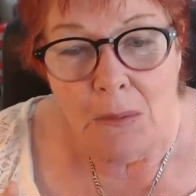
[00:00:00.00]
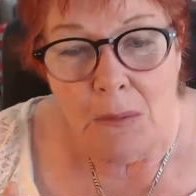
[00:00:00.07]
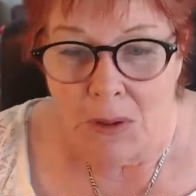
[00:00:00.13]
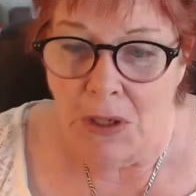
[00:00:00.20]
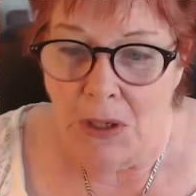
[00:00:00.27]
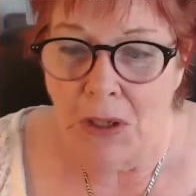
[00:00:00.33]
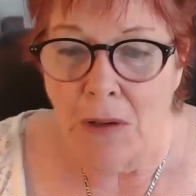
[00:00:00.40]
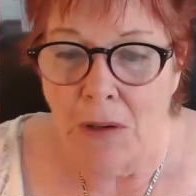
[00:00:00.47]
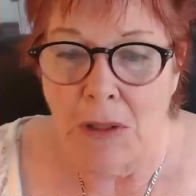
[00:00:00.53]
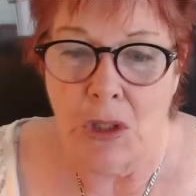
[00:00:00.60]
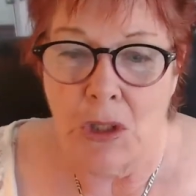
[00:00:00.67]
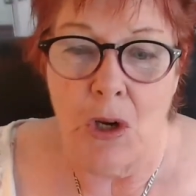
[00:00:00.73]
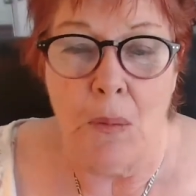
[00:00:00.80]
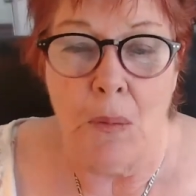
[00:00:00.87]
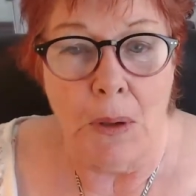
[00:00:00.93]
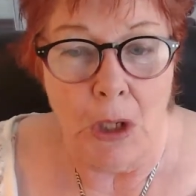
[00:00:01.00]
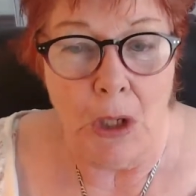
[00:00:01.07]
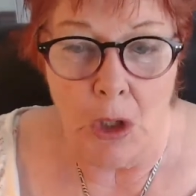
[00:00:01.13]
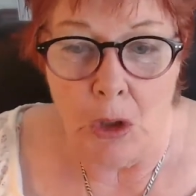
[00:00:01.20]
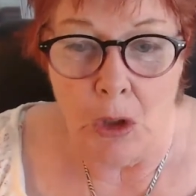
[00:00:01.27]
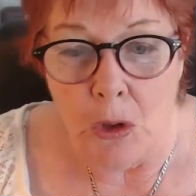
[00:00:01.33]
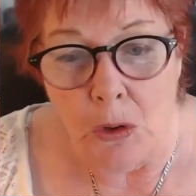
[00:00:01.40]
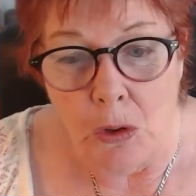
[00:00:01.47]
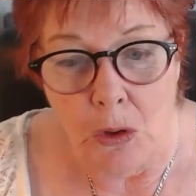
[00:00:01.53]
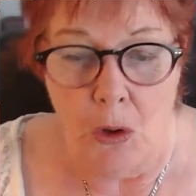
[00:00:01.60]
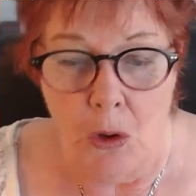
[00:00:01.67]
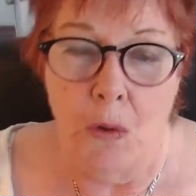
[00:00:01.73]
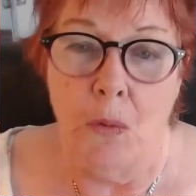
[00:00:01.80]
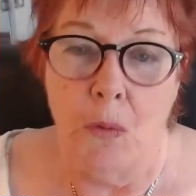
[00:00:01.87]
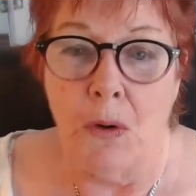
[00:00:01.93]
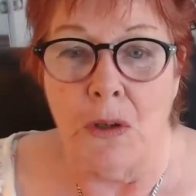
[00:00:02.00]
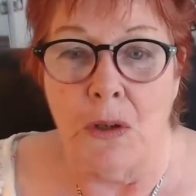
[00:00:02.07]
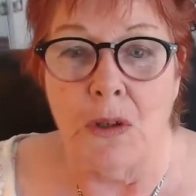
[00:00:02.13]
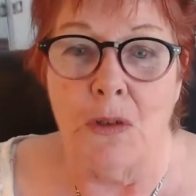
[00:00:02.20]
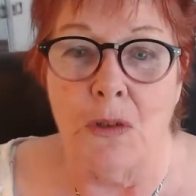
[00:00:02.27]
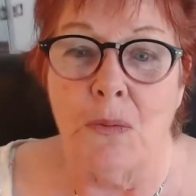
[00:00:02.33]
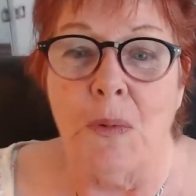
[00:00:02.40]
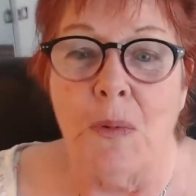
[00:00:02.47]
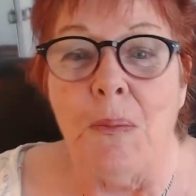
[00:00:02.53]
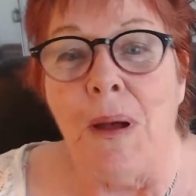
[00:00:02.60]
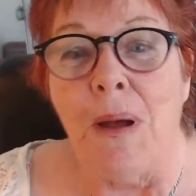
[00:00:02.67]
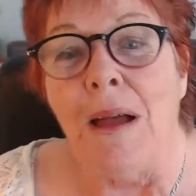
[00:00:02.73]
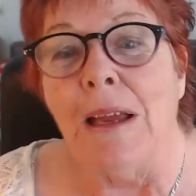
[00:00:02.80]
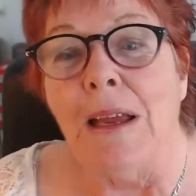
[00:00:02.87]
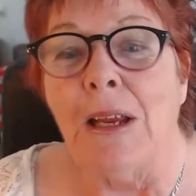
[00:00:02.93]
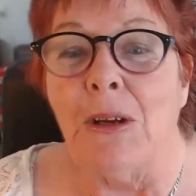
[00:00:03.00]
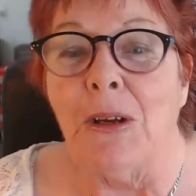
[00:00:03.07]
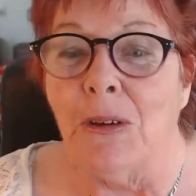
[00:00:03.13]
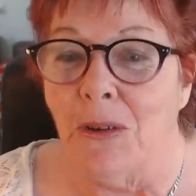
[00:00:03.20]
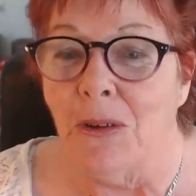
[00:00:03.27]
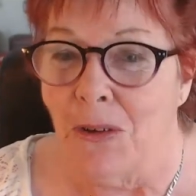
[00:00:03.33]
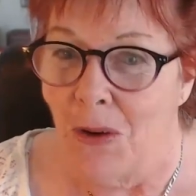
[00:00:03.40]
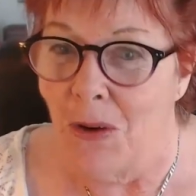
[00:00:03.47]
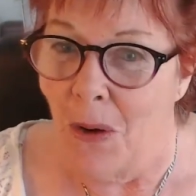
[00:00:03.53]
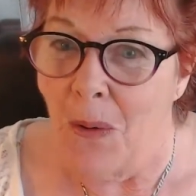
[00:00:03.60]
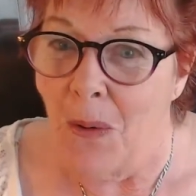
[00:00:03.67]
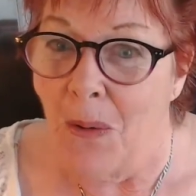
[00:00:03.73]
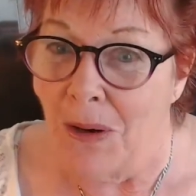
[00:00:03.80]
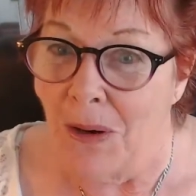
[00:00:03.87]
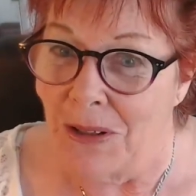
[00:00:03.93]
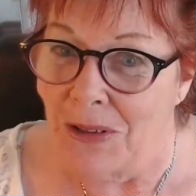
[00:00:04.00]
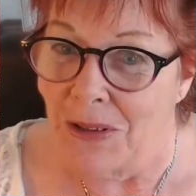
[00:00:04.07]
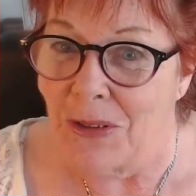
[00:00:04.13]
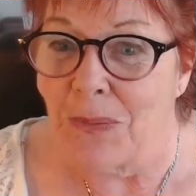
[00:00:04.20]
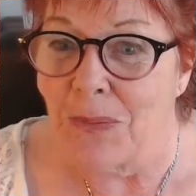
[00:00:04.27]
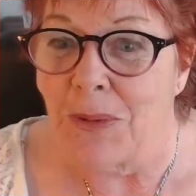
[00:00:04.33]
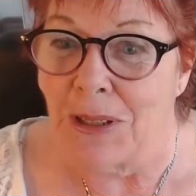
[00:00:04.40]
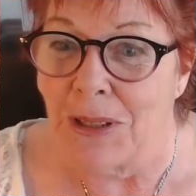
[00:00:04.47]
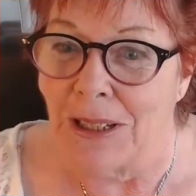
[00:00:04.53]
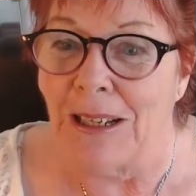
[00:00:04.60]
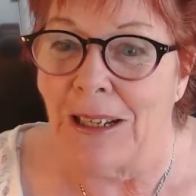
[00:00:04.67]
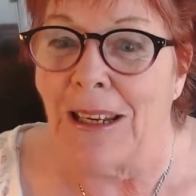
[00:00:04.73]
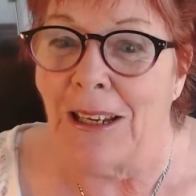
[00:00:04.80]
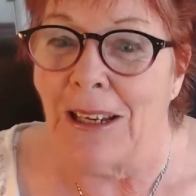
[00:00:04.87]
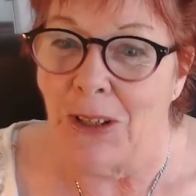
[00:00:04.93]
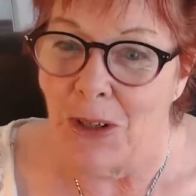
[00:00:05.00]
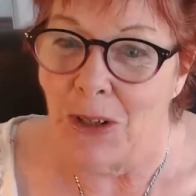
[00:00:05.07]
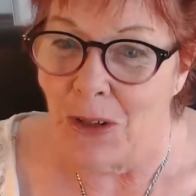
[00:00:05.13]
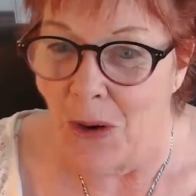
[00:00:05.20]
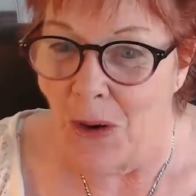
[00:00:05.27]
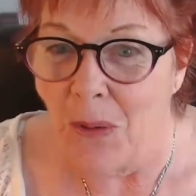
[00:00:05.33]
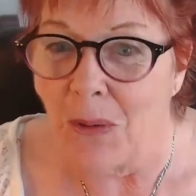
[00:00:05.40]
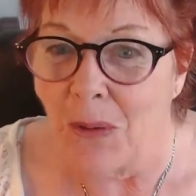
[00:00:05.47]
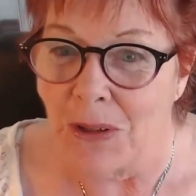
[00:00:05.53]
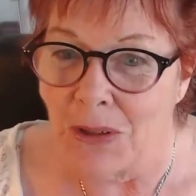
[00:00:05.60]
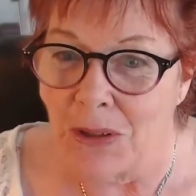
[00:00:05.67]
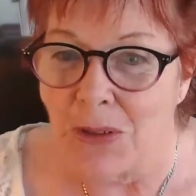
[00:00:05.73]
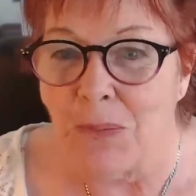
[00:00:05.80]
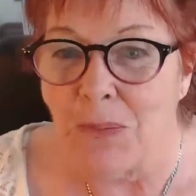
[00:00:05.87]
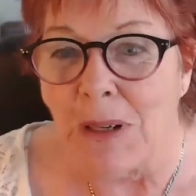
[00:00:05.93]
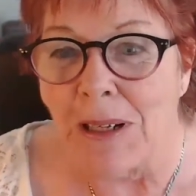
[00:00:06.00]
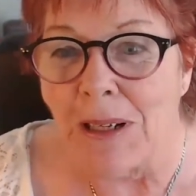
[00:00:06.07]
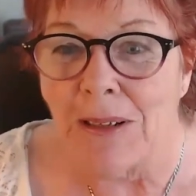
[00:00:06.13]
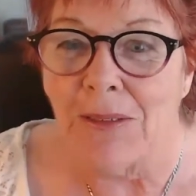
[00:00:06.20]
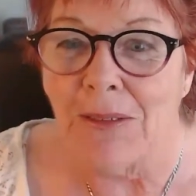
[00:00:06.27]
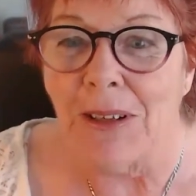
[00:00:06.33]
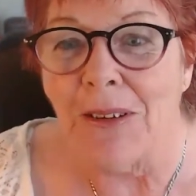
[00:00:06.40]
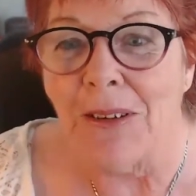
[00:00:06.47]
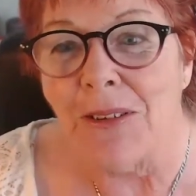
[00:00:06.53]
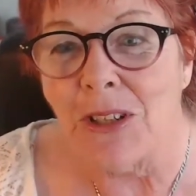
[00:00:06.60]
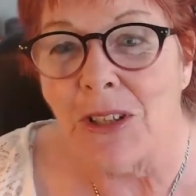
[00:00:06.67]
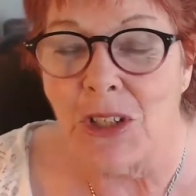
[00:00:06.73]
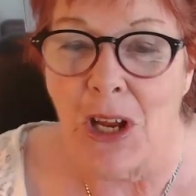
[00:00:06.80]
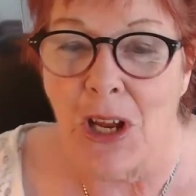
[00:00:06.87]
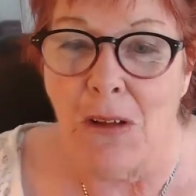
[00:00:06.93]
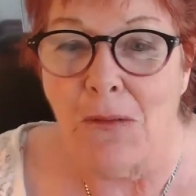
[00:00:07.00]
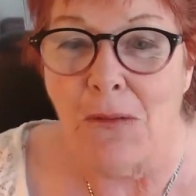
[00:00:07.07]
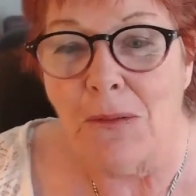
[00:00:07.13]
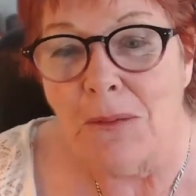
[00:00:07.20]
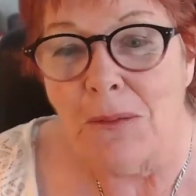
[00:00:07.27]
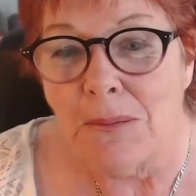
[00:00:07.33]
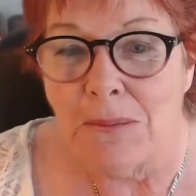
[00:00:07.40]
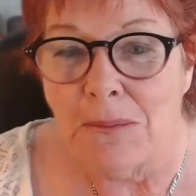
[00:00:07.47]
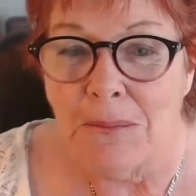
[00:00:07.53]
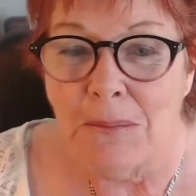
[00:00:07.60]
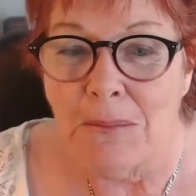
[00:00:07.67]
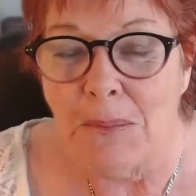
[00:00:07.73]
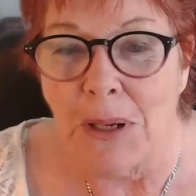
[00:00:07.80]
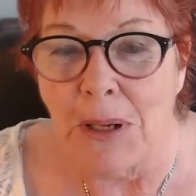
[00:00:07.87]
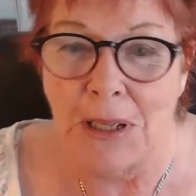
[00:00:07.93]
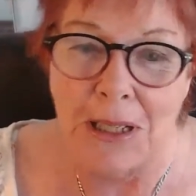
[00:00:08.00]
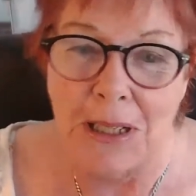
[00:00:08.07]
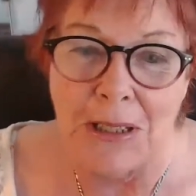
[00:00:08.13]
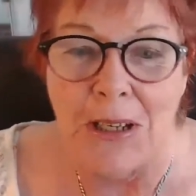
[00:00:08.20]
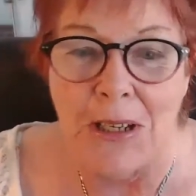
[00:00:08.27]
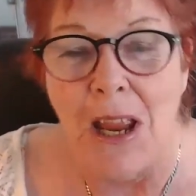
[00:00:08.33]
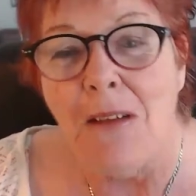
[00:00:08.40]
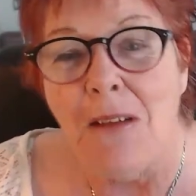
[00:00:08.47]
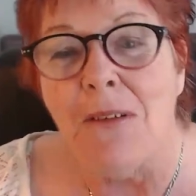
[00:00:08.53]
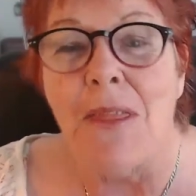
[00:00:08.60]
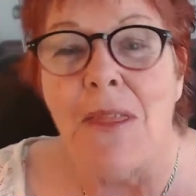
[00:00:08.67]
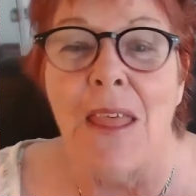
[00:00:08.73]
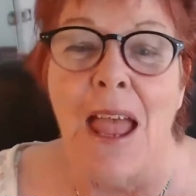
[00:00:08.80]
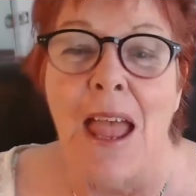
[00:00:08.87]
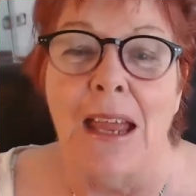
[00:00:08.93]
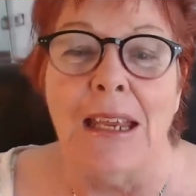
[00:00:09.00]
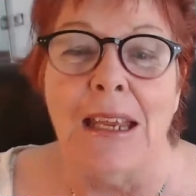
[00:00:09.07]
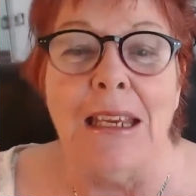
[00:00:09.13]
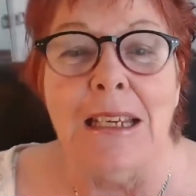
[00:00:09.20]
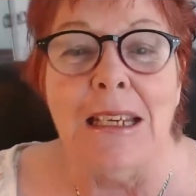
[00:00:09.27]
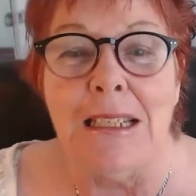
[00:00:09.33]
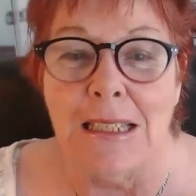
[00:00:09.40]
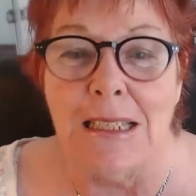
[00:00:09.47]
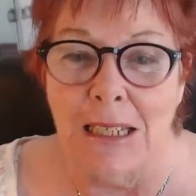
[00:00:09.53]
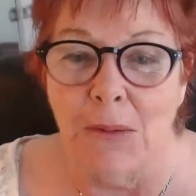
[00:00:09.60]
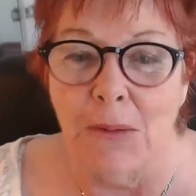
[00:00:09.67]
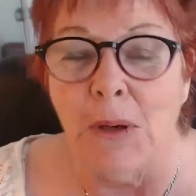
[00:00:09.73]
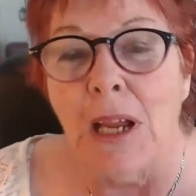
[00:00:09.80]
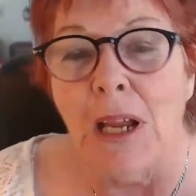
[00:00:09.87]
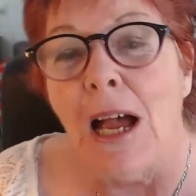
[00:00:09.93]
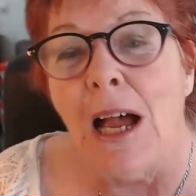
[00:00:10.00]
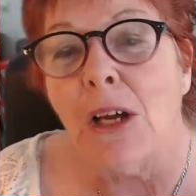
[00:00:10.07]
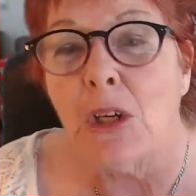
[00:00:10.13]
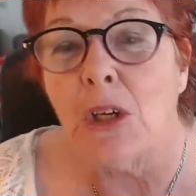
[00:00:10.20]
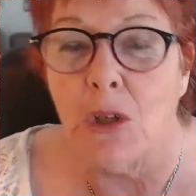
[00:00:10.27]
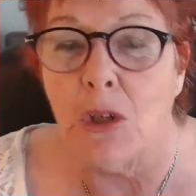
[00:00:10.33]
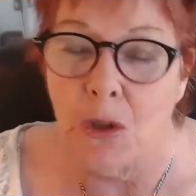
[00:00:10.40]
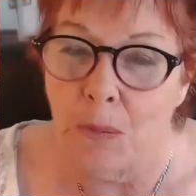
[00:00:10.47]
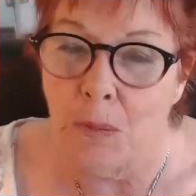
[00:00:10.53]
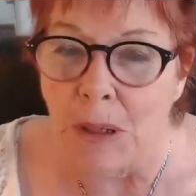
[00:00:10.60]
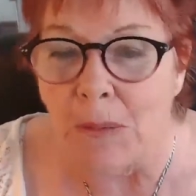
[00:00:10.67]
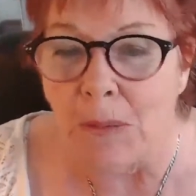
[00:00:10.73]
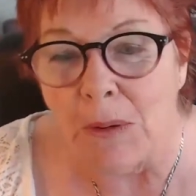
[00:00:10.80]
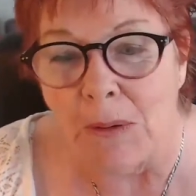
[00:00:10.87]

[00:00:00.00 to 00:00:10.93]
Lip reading: When you're going shopping, you know what you should be buying, you know what you should be eating, and you know what you should be leaving on the shelf. But it's never that easy. We are human.